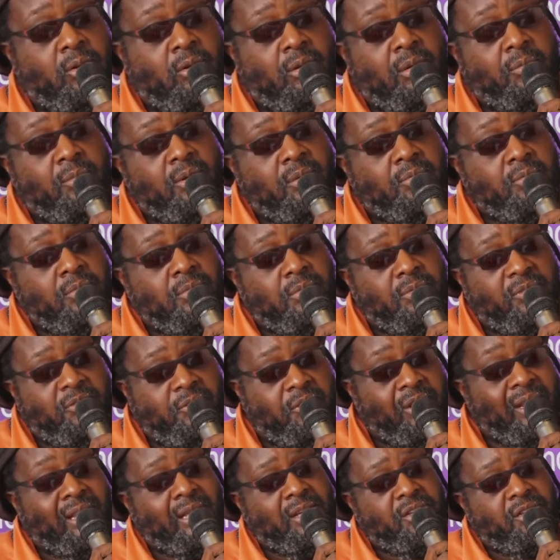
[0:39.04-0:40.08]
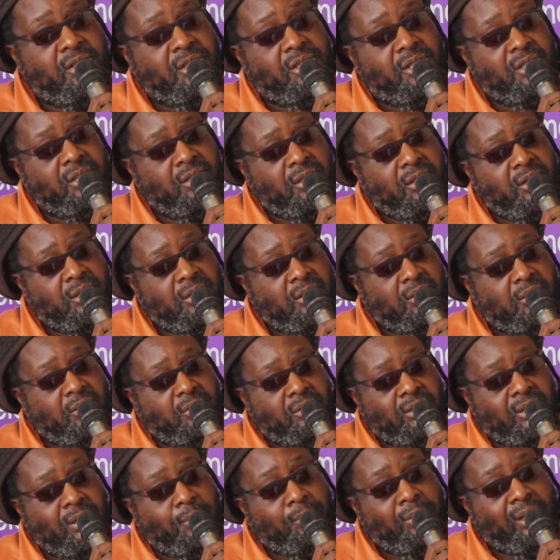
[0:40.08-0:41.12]
global village
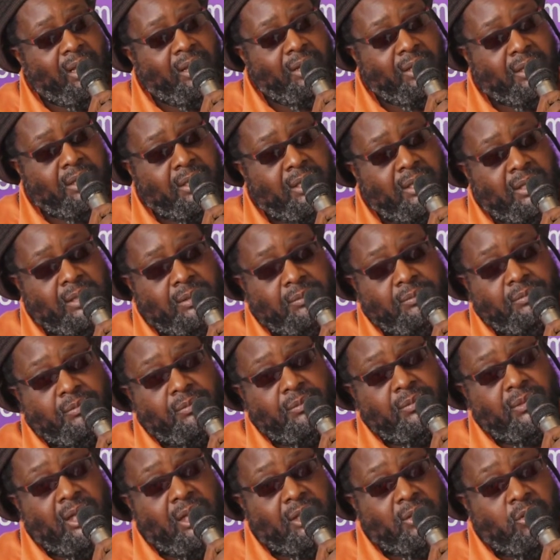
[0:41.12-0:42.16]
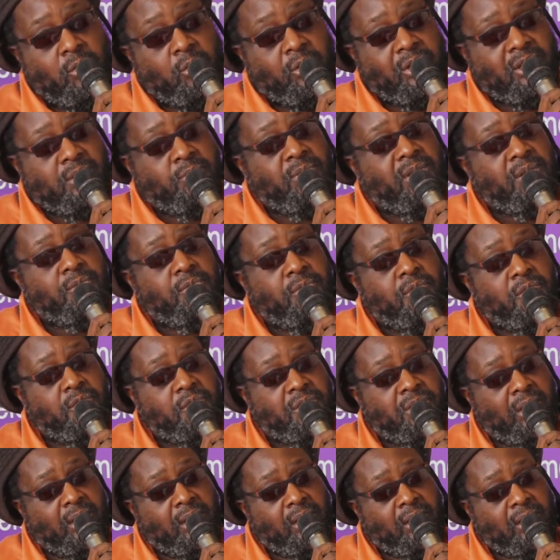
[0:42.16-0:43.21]
on the planet has always been
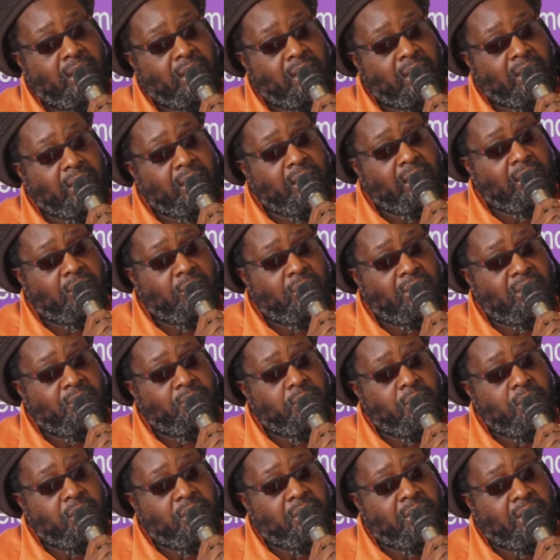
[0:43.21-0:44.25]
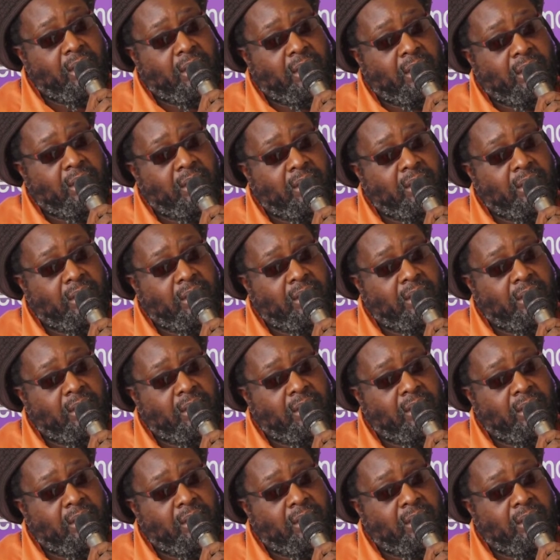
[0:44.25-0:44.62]
music. Because music